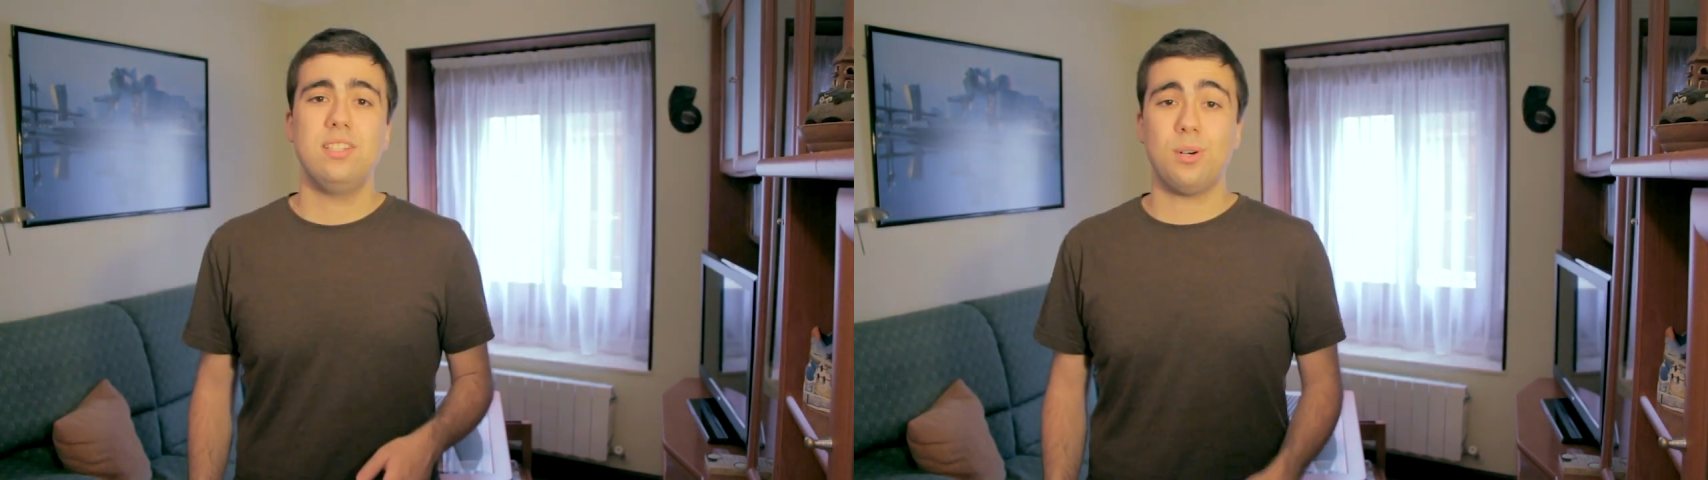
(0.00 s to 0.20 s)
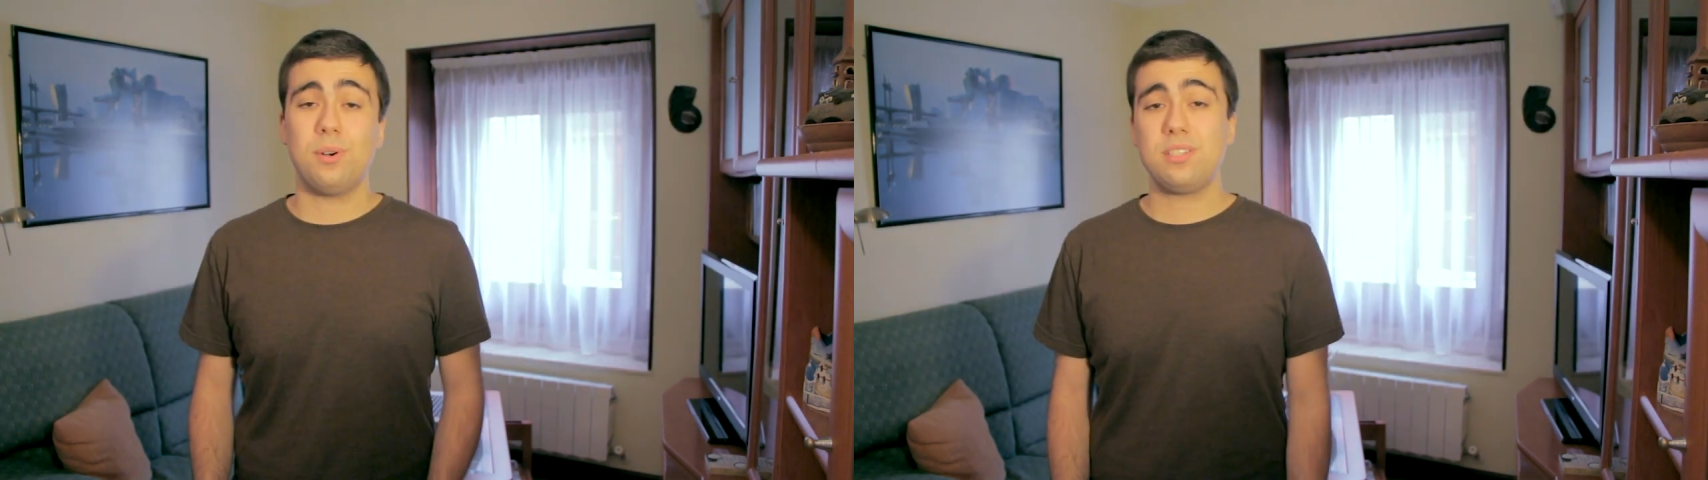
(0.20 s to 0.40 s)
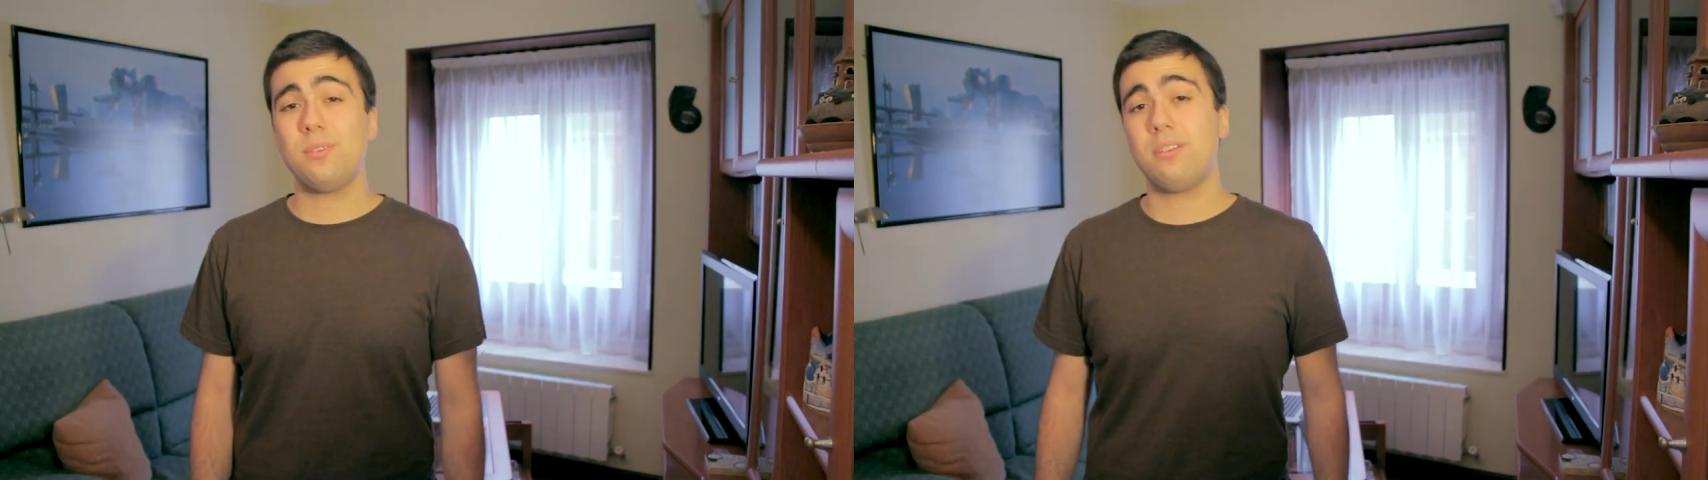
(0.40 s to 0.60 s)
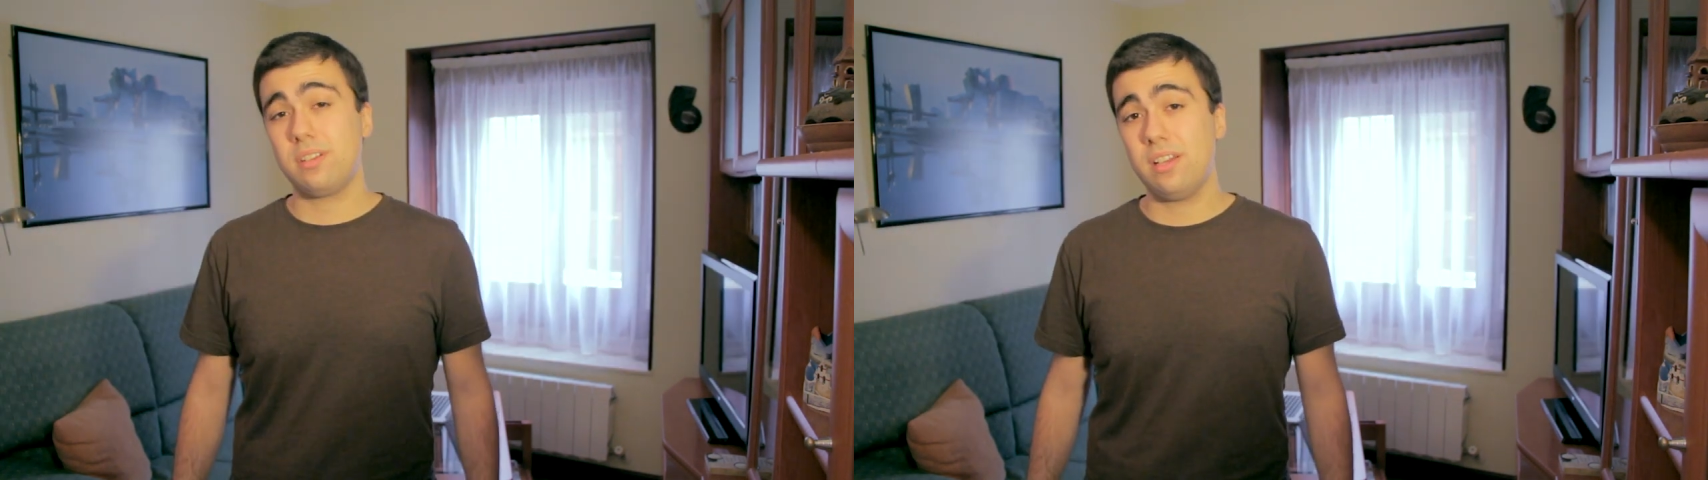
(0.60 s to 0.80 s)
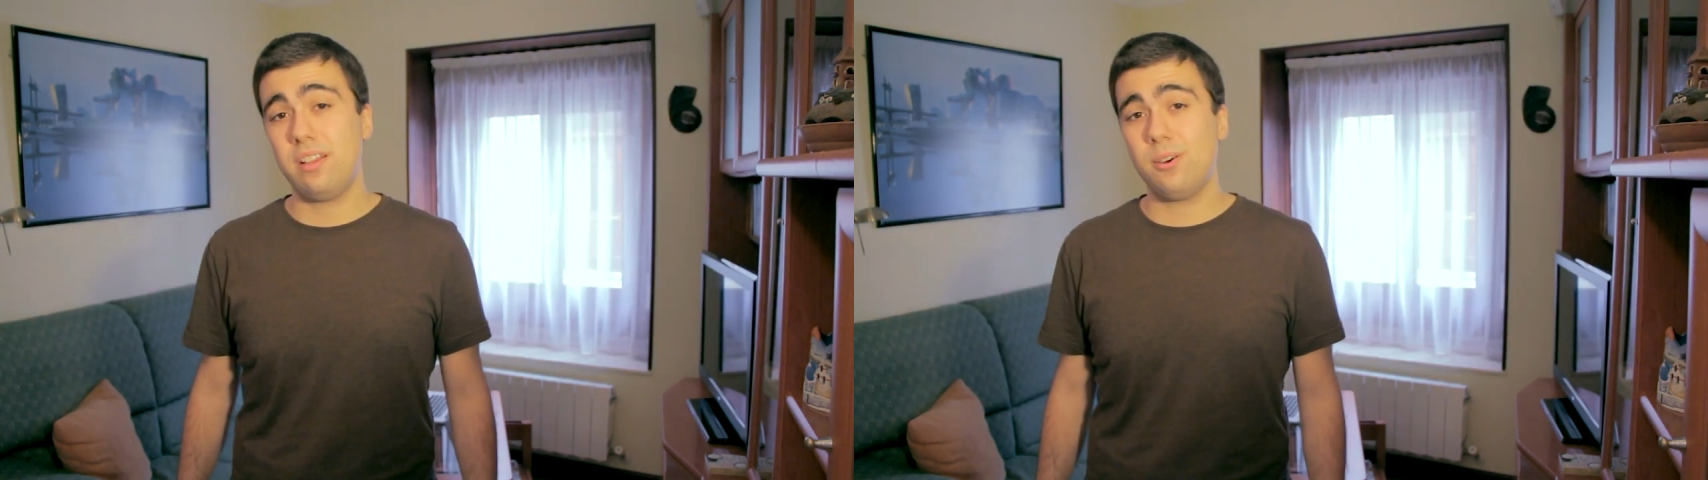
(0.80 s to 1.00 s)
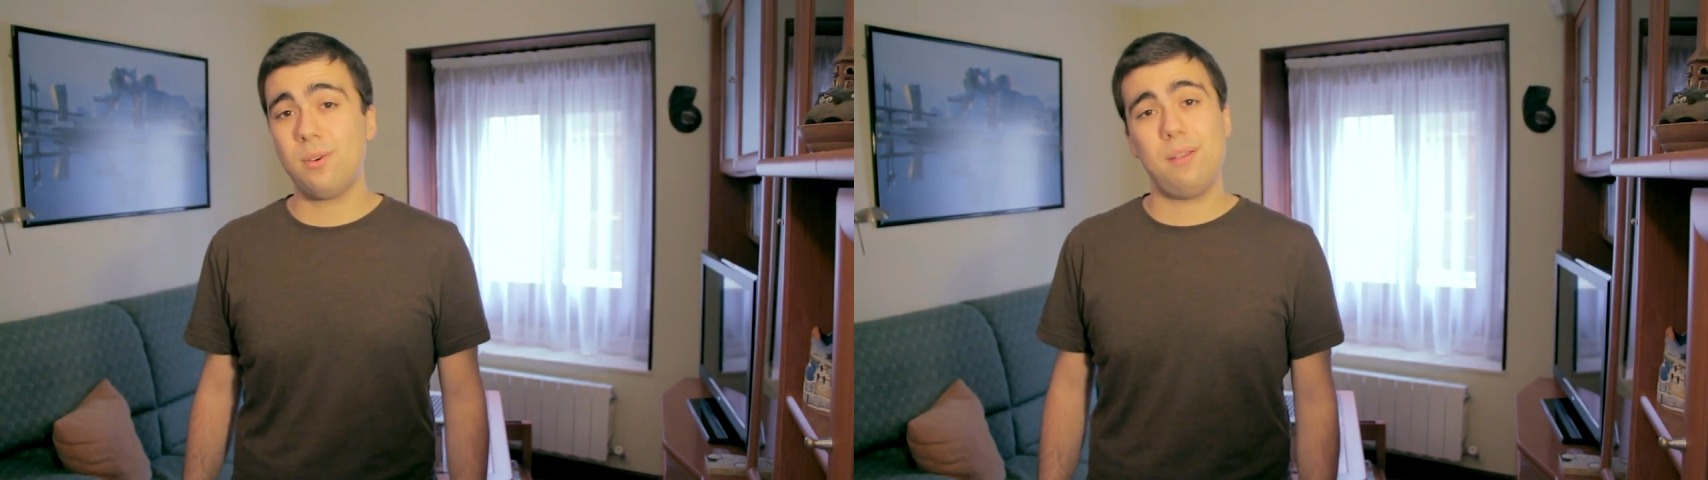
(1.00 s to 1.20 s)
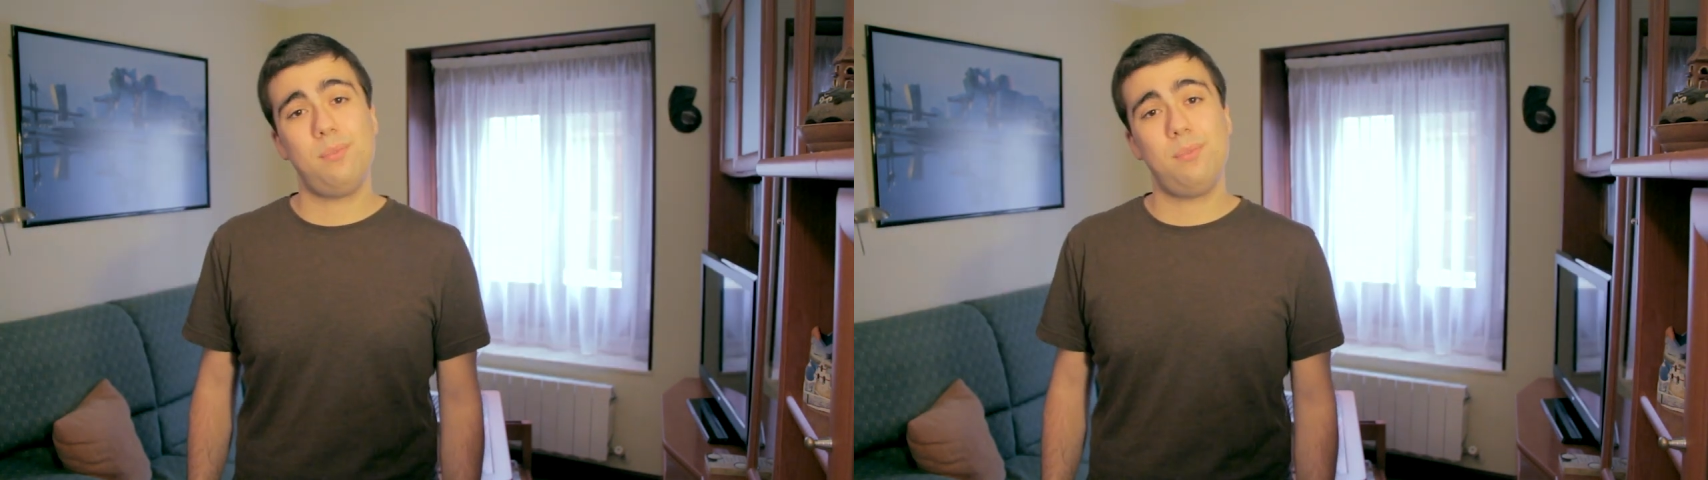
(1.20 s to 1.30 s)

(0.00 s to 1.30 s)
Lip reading: So as you already know,